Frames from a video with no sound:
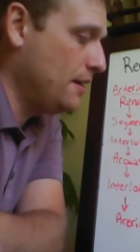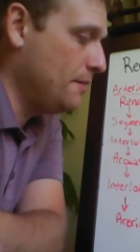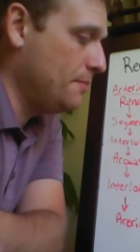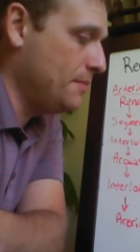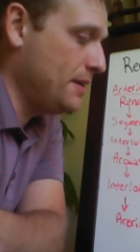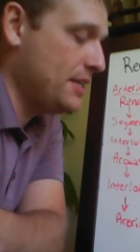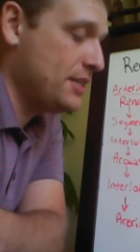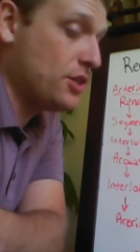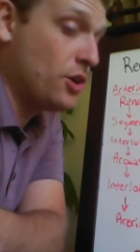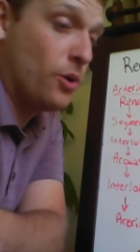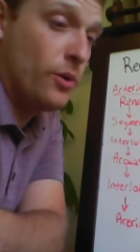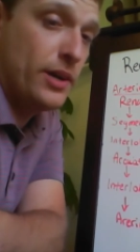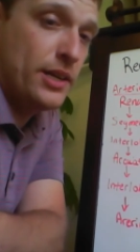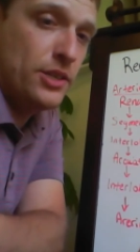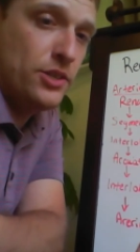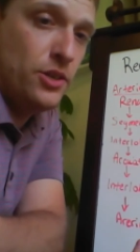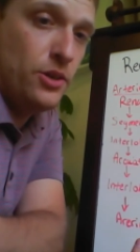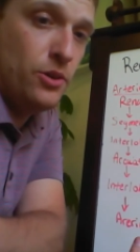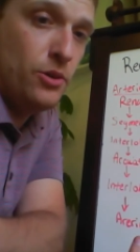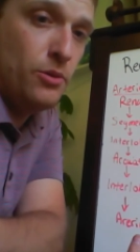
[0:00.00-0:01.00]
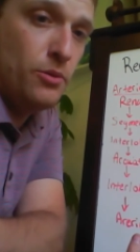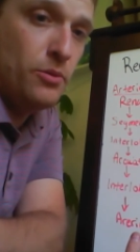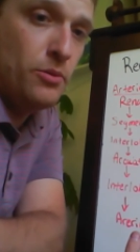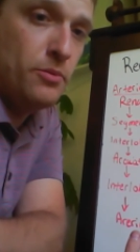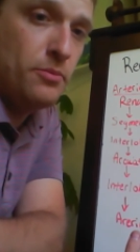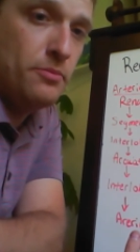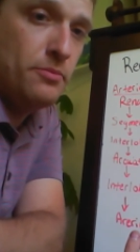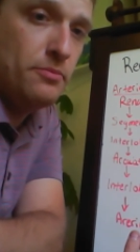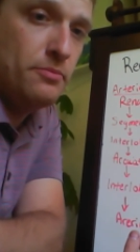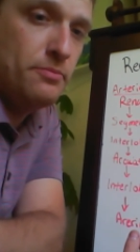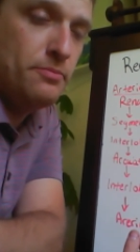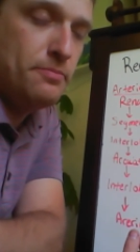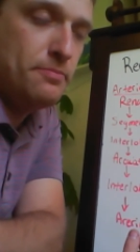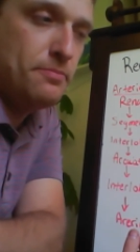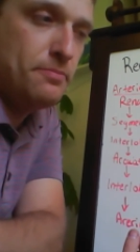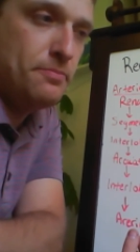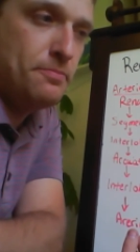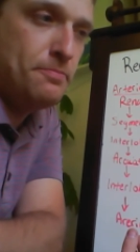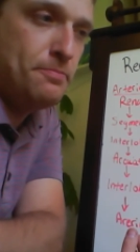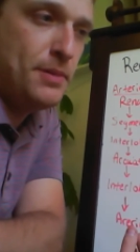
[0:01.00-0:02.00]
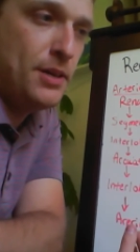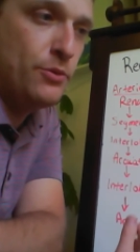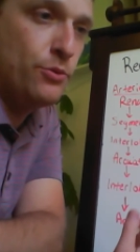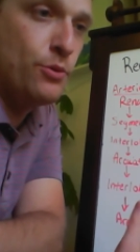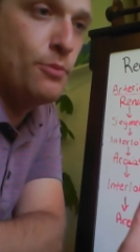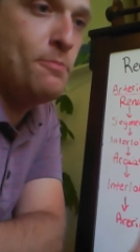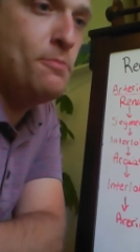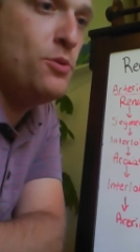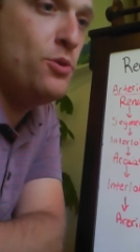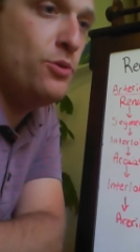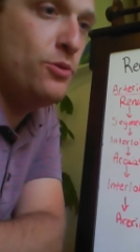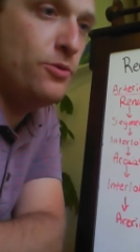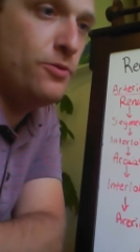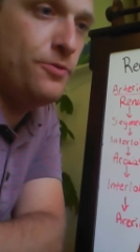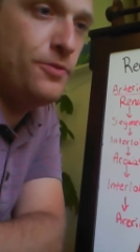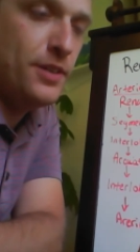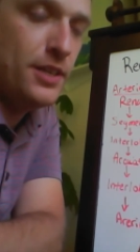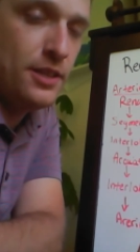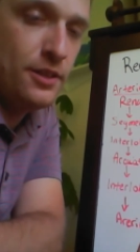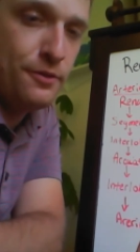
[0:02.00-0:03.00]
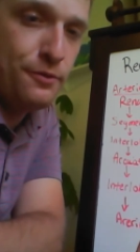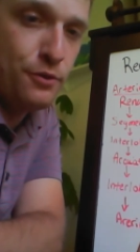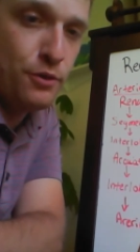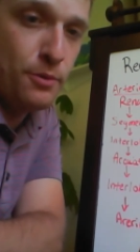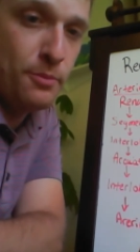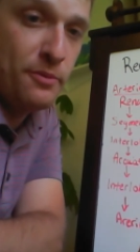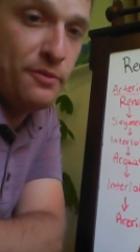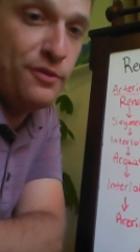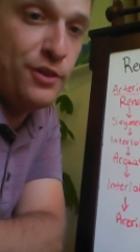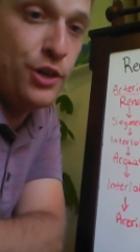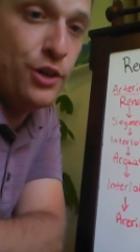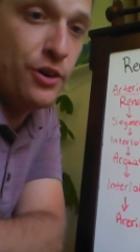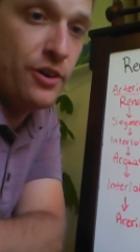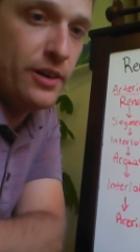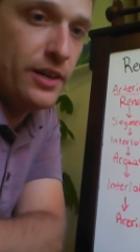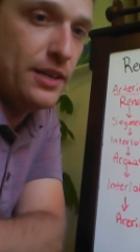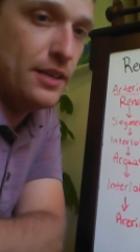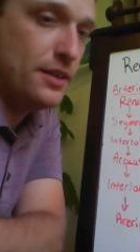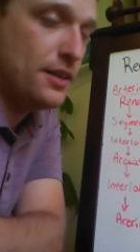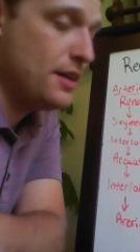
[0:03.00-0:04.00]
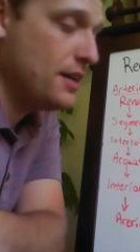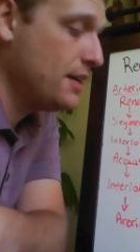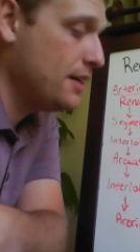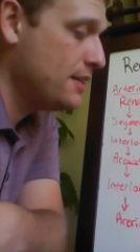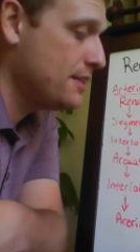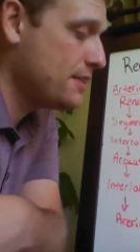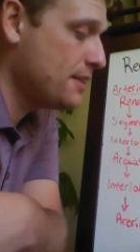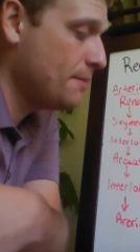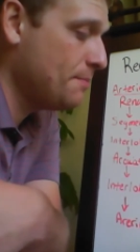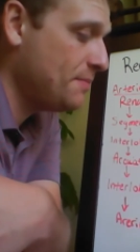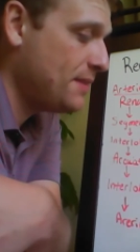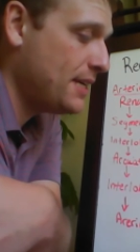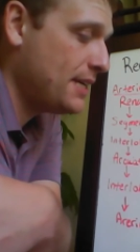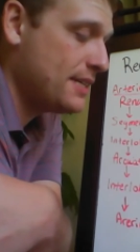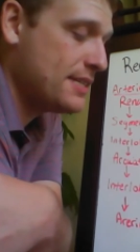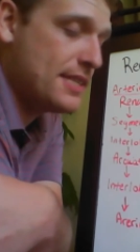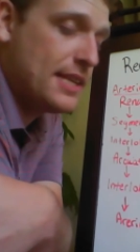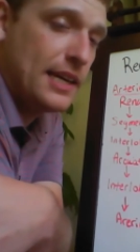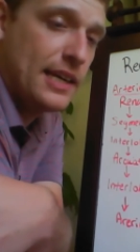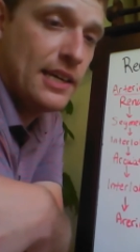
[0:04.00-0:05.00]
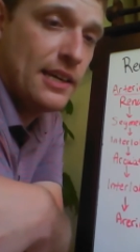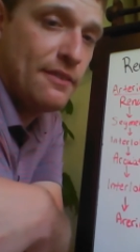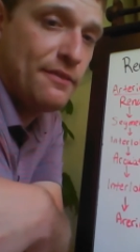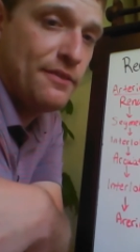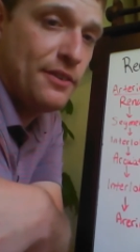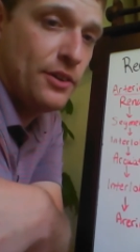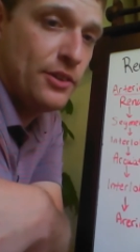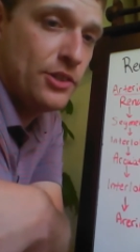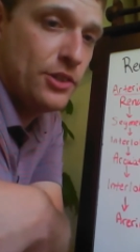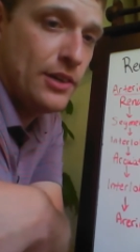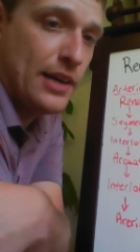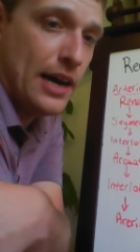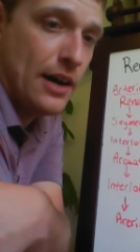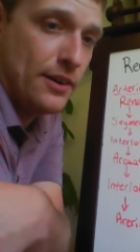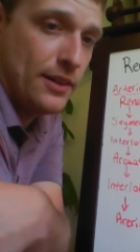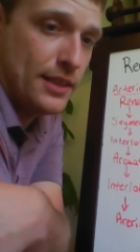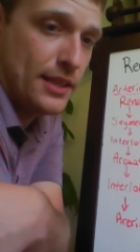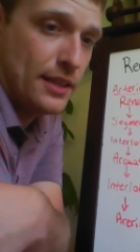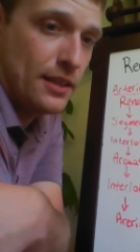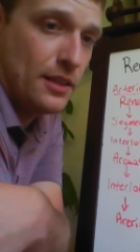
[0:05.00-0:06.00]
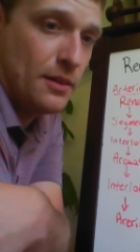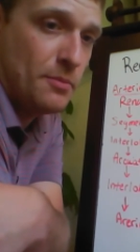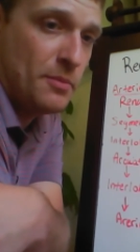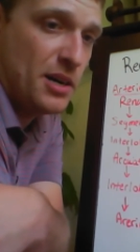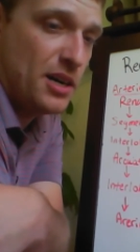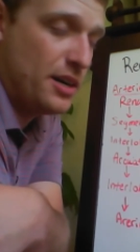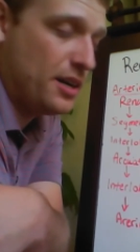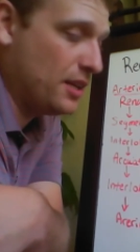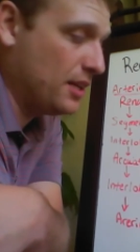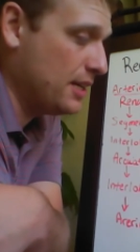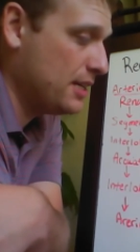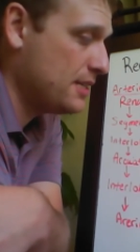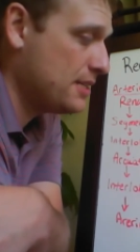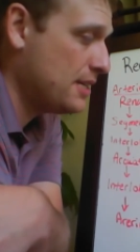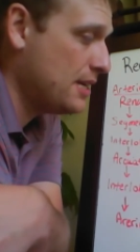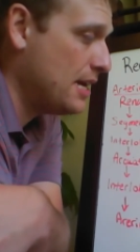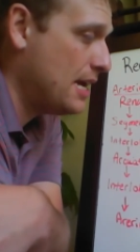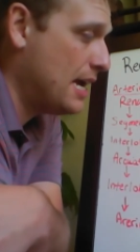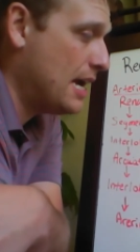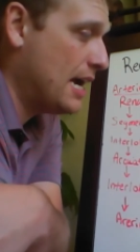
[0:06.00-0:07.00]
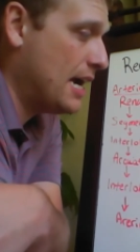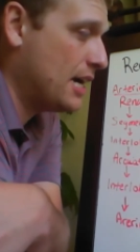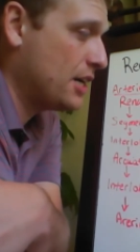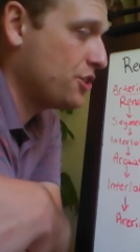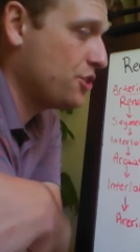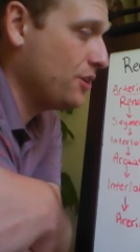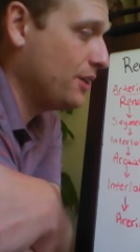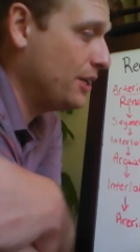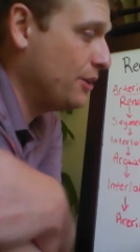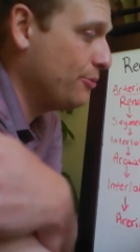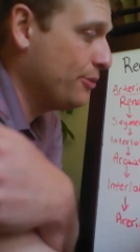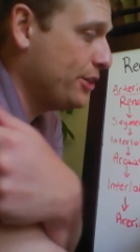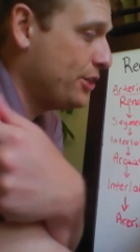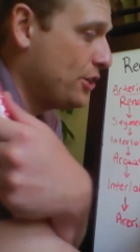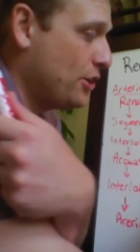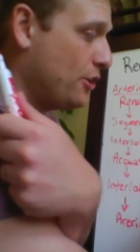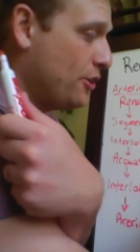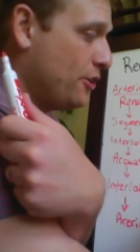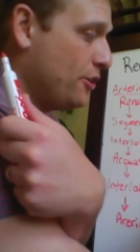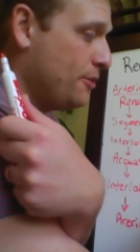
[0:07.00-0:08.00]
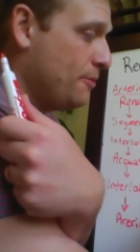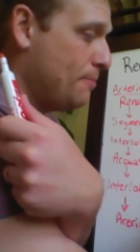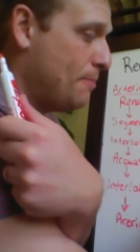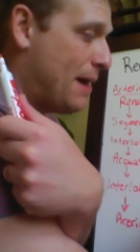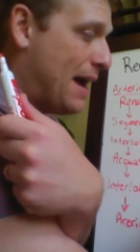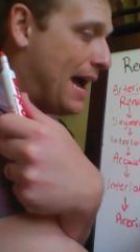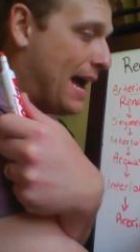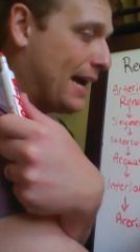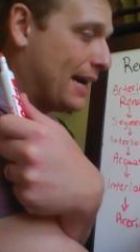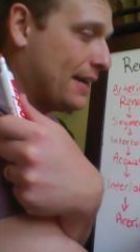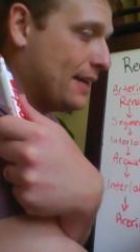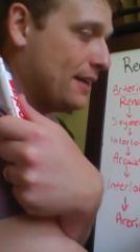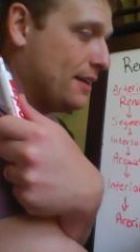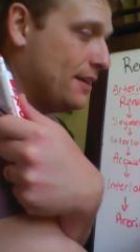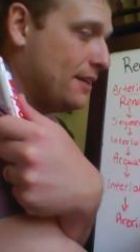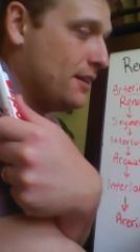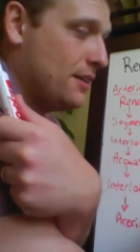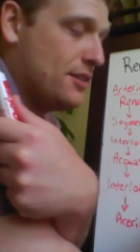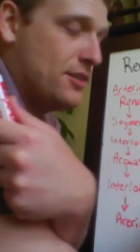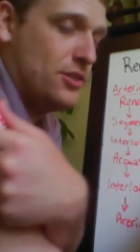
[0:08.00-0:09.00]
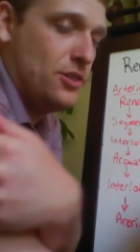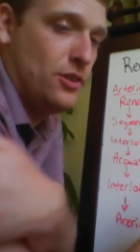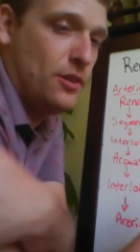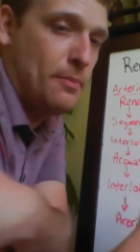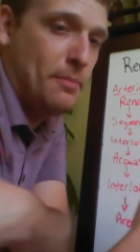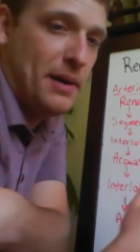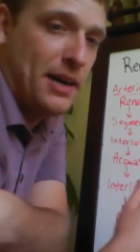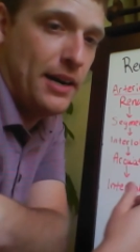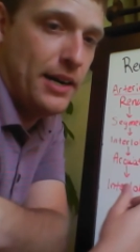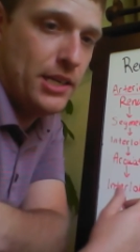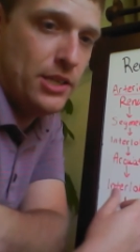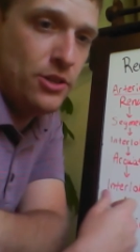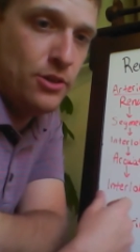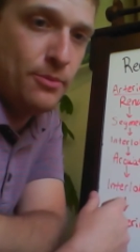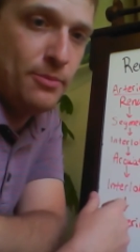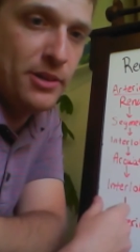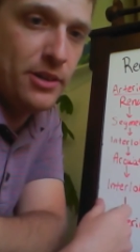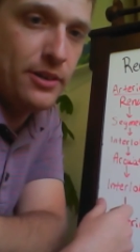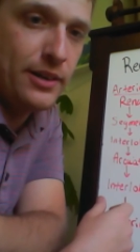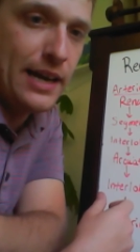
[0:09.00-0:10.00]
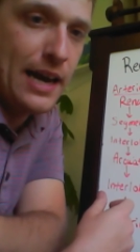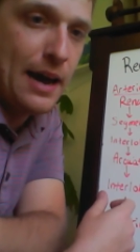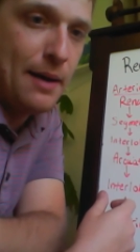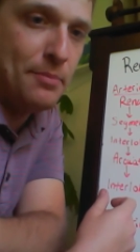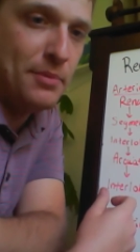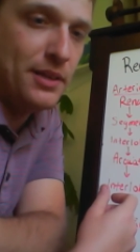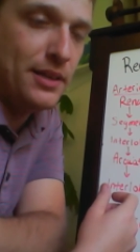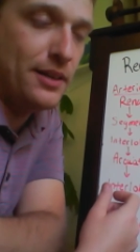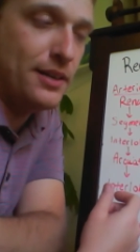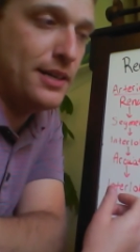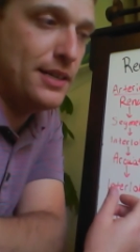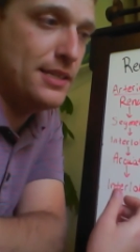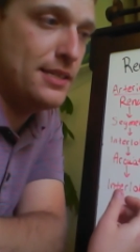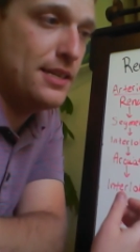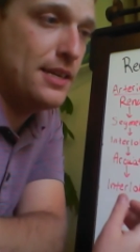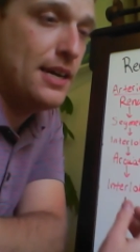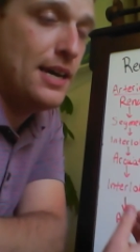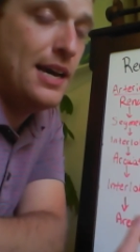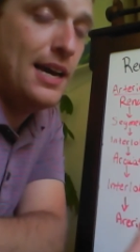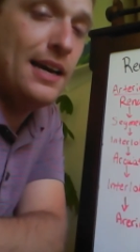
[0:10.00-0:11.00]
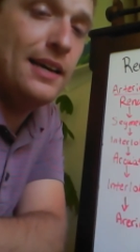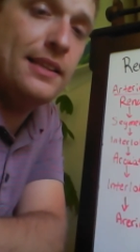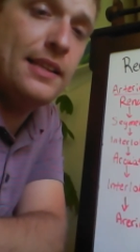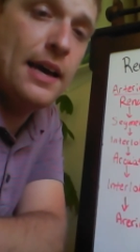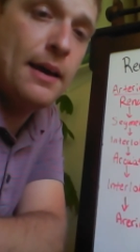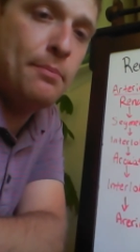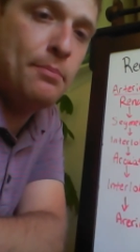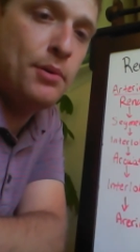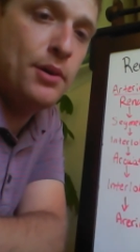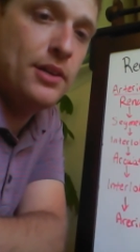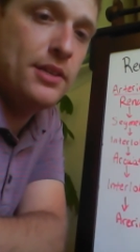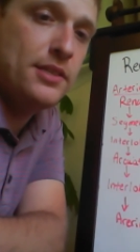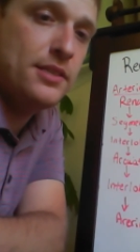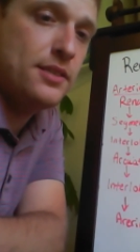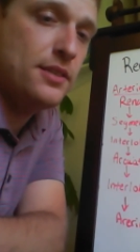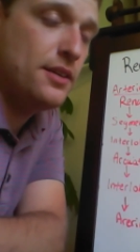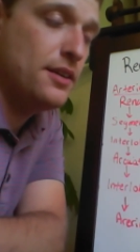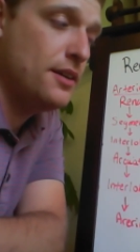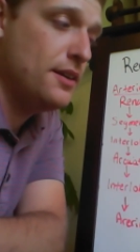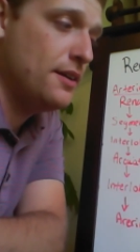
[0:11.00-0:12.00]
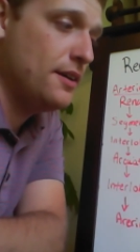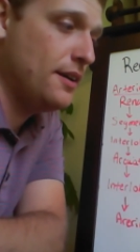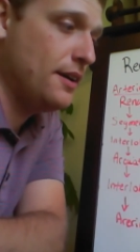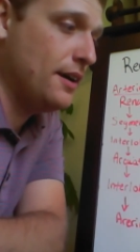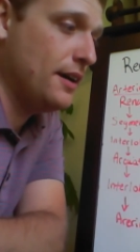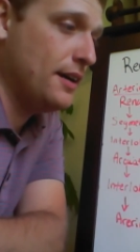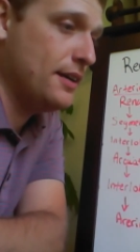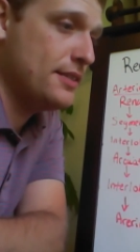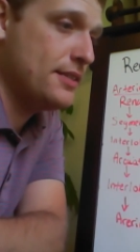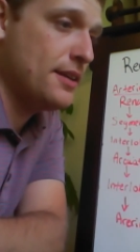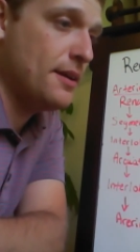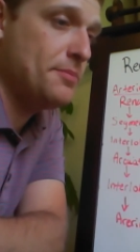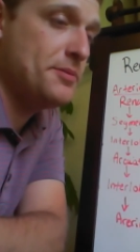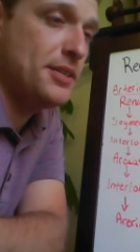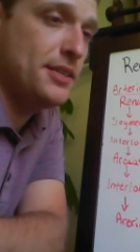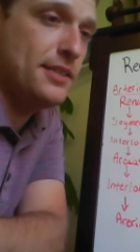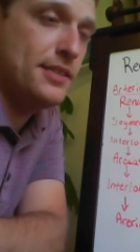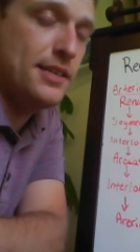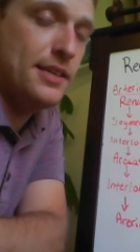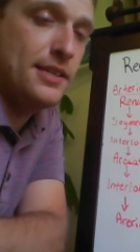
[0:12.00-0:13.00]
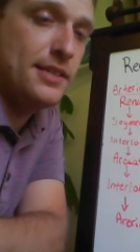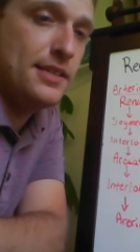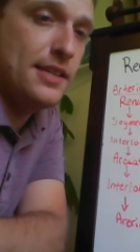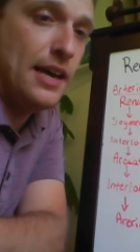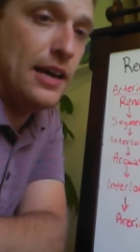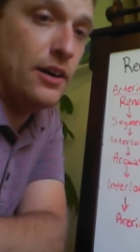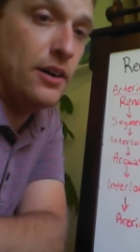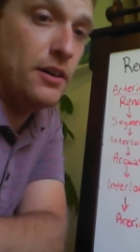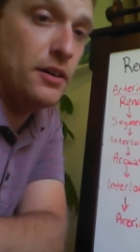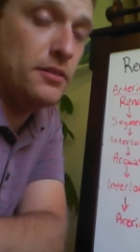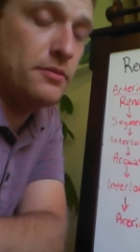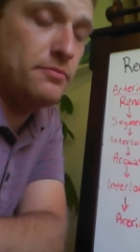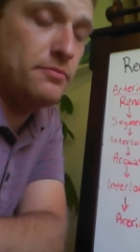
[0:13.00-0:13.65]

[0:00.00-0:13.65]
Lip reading: is going to be removed in the form of urine. Some things that get filtered out at the glomerulus actually return back to the peritubular capillaries, and that puts substances that are